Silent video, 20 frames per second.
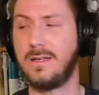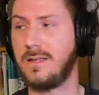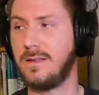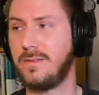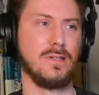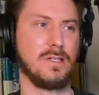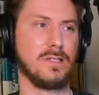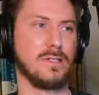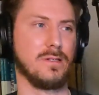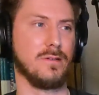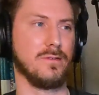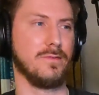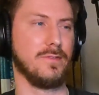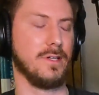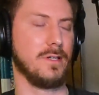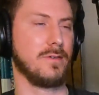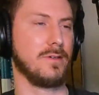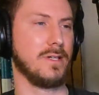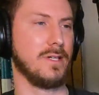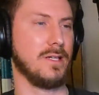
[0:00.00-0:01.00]
Things that are
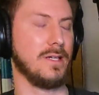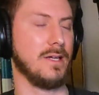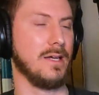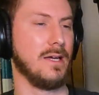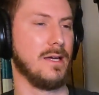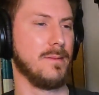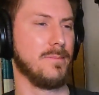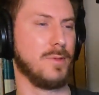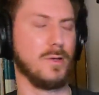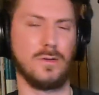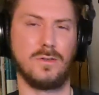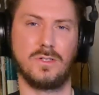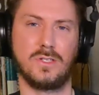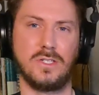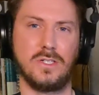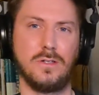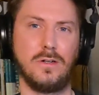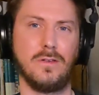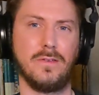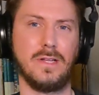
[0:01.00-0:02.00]
very
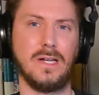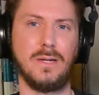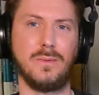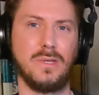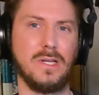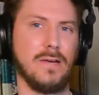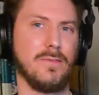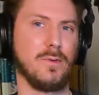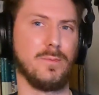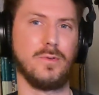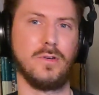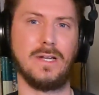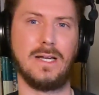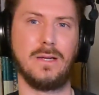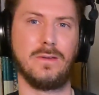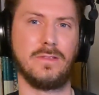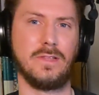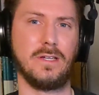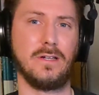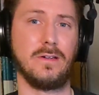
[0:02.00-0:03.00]
personal that I would never put
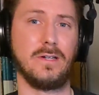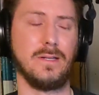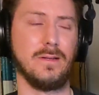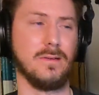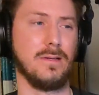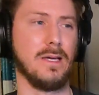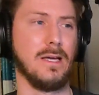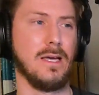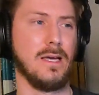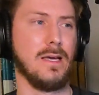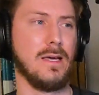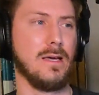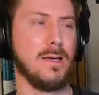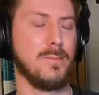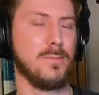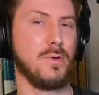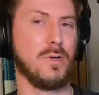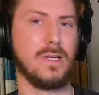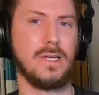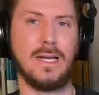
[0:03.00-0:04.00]
out there, and
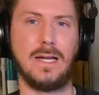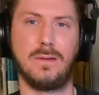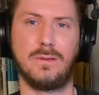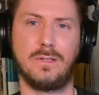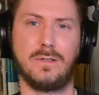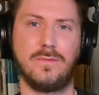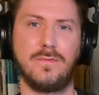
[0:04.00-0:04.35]
putting it out